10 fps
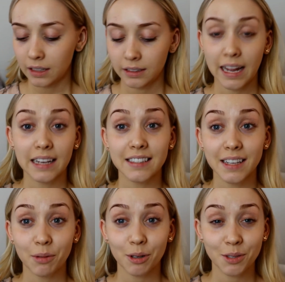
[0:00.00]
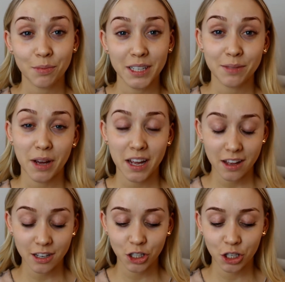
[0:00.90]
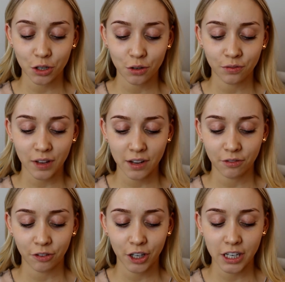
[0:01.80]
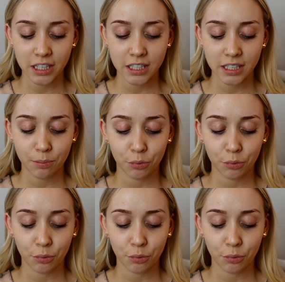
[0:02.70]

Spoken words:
Next I'm going to mix my two favourite